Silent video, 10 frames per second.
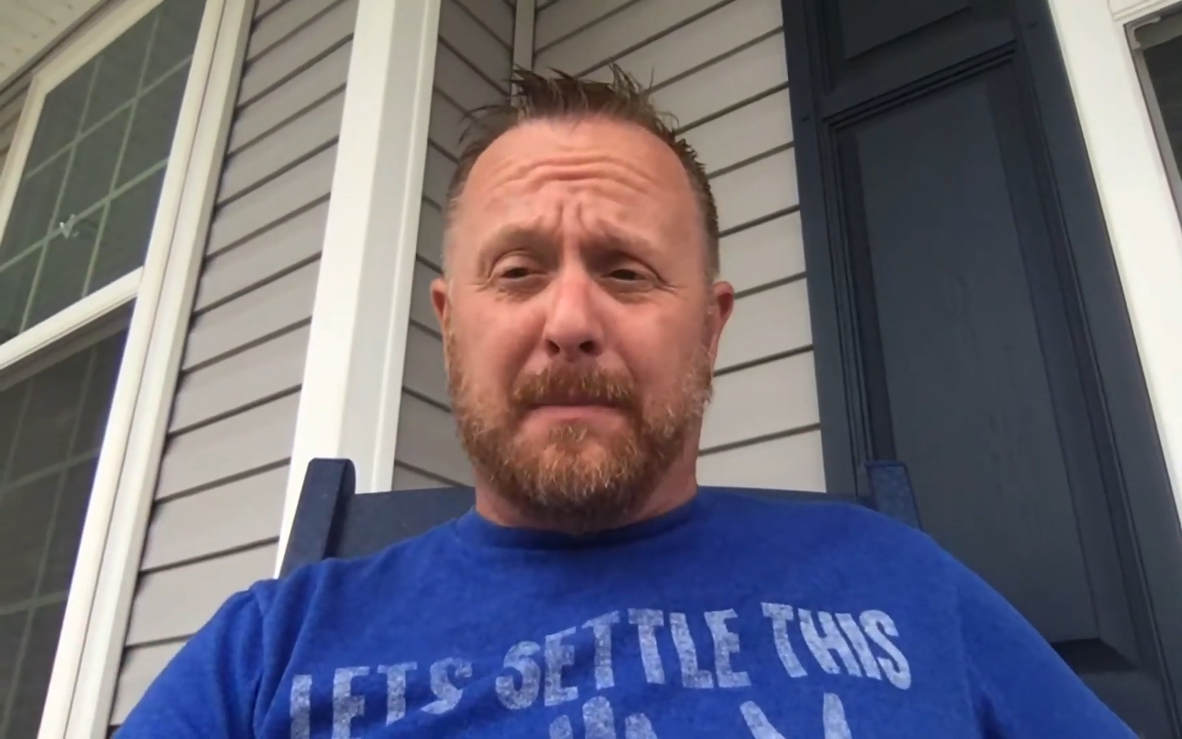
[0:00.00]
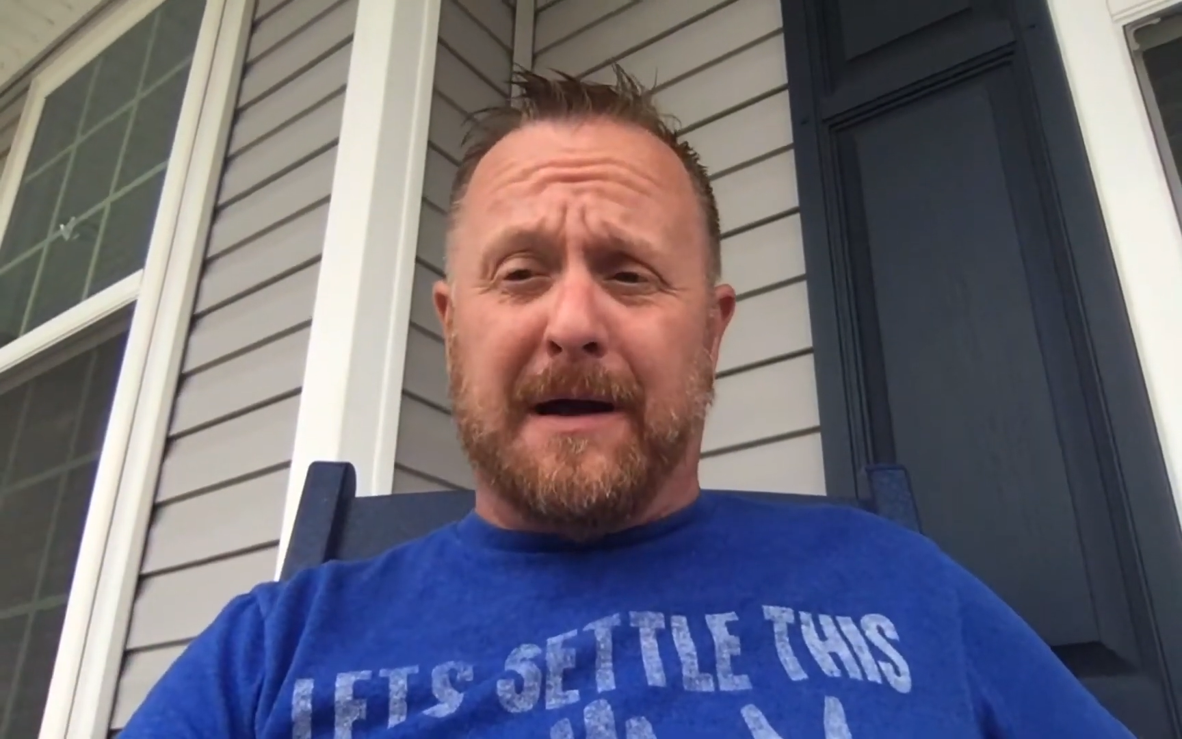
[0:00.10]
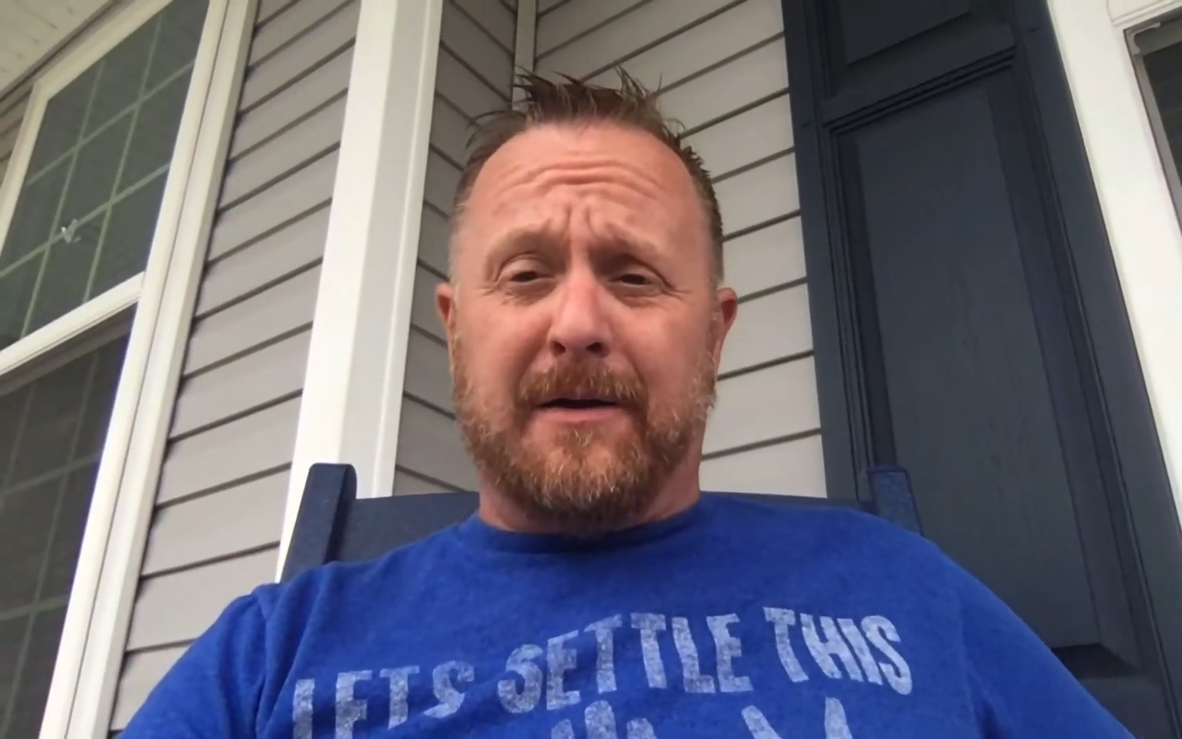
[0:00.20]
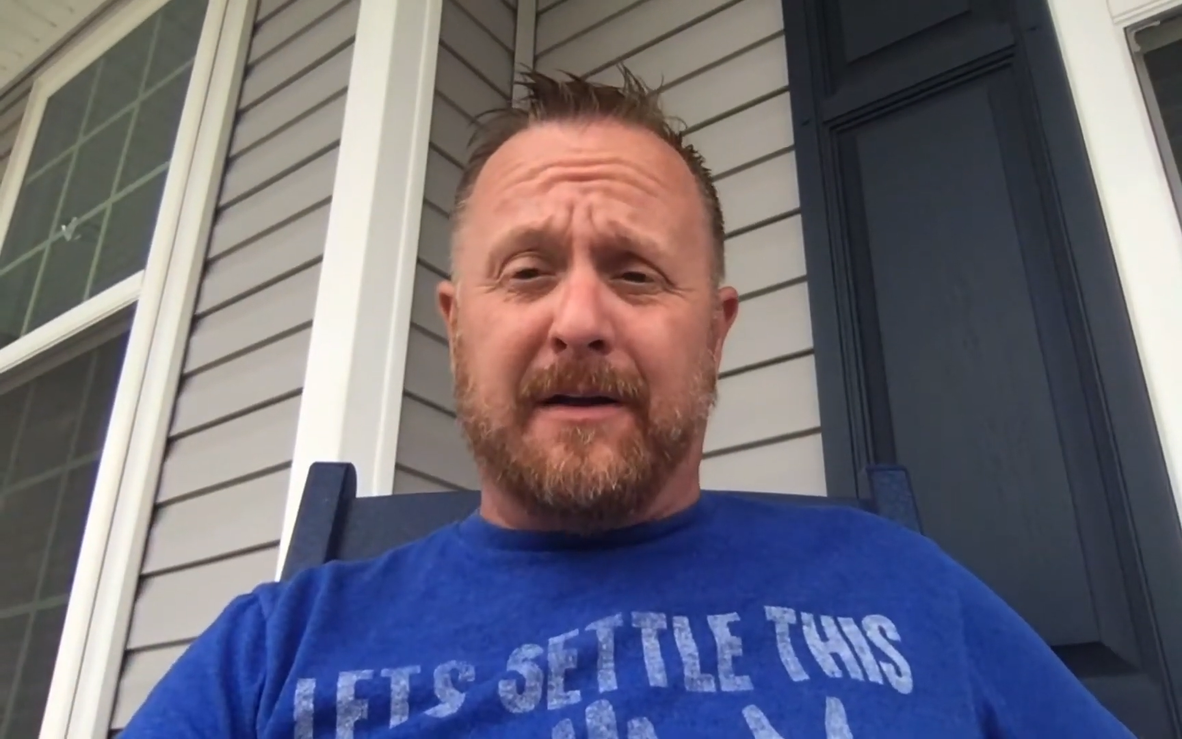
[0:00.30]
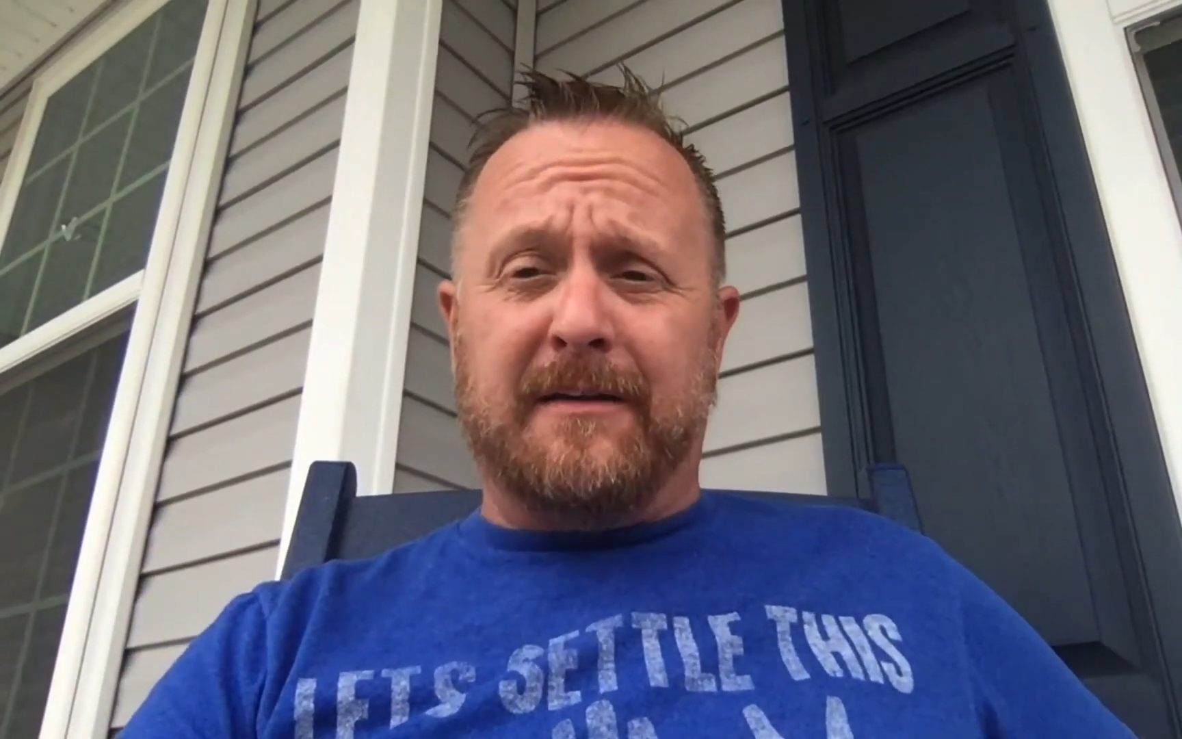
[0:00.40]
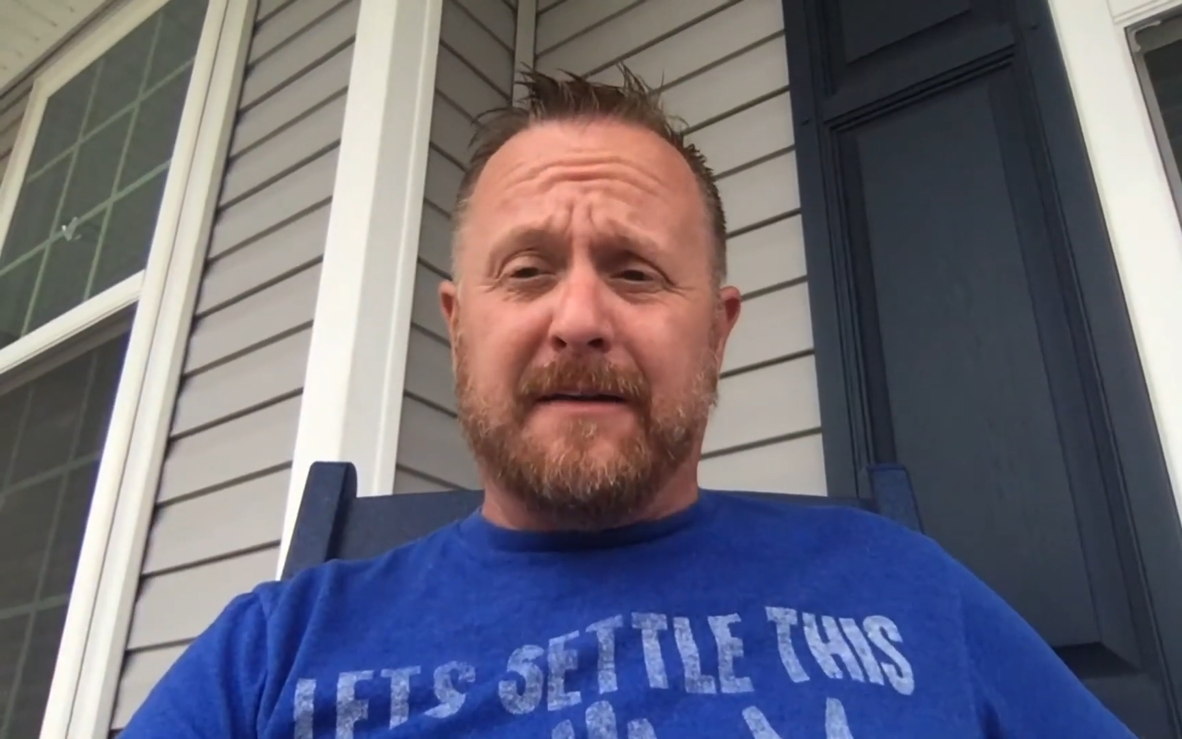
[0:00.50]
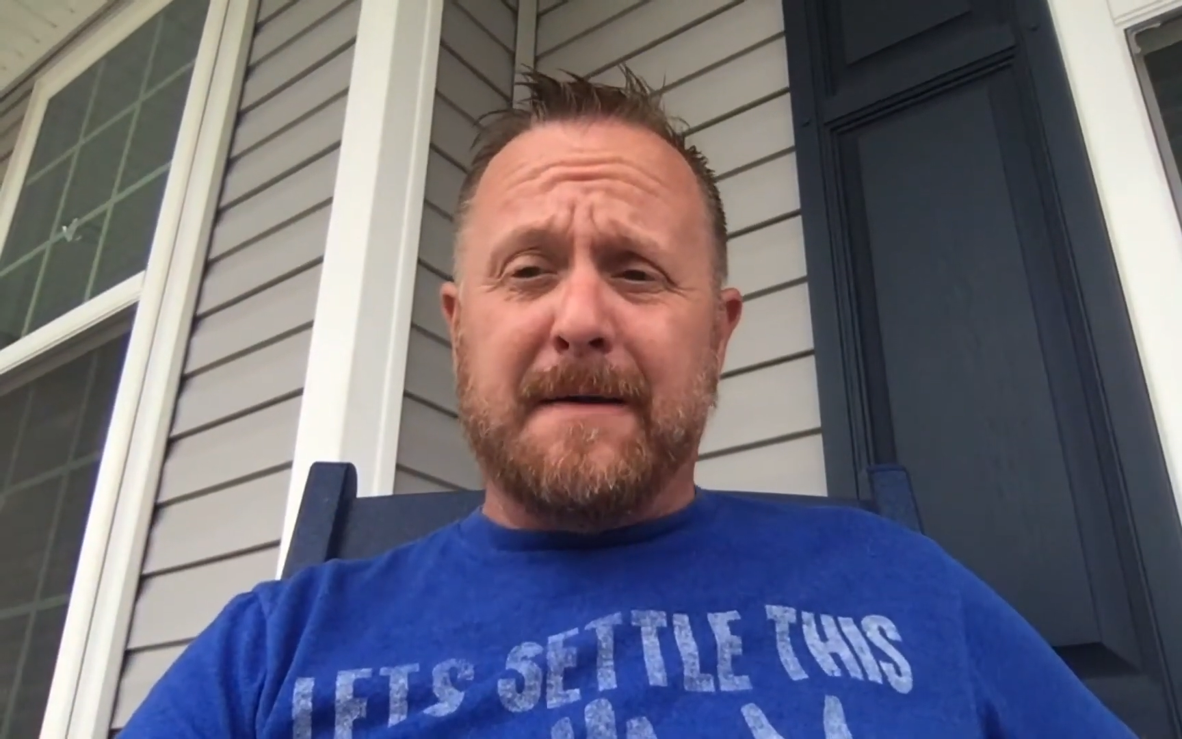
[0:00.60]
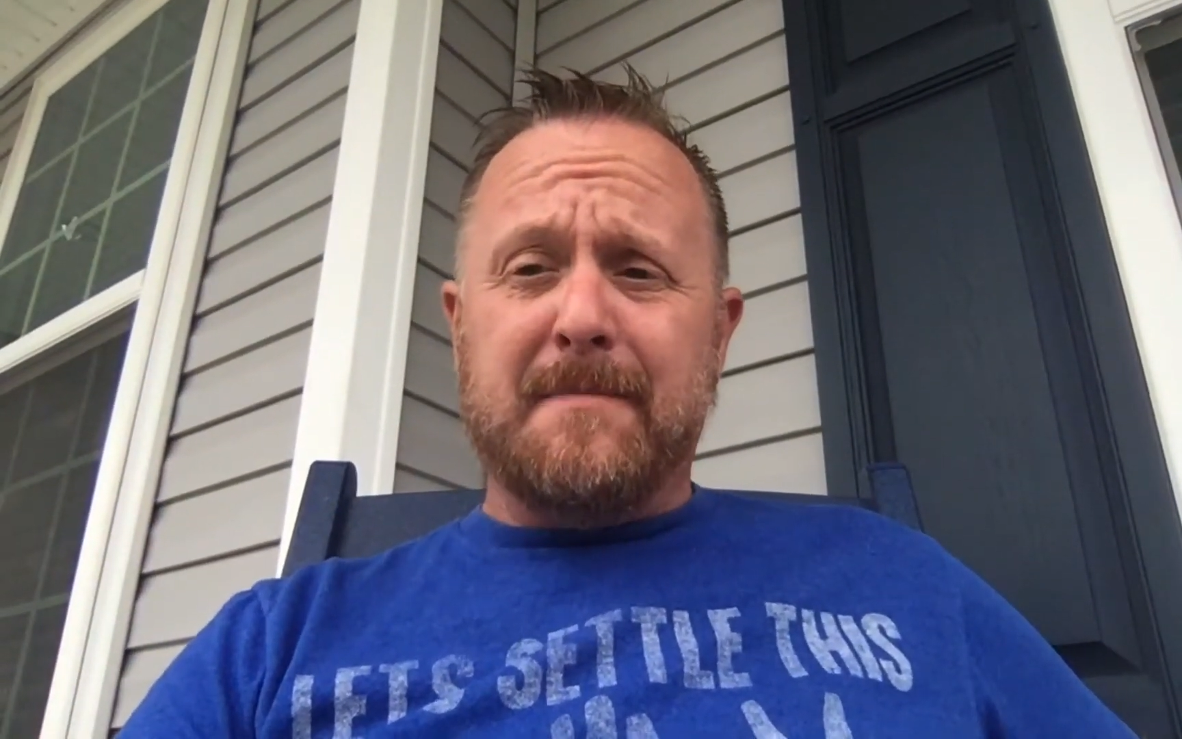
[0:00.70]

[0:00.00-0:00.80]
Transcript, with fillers: about it.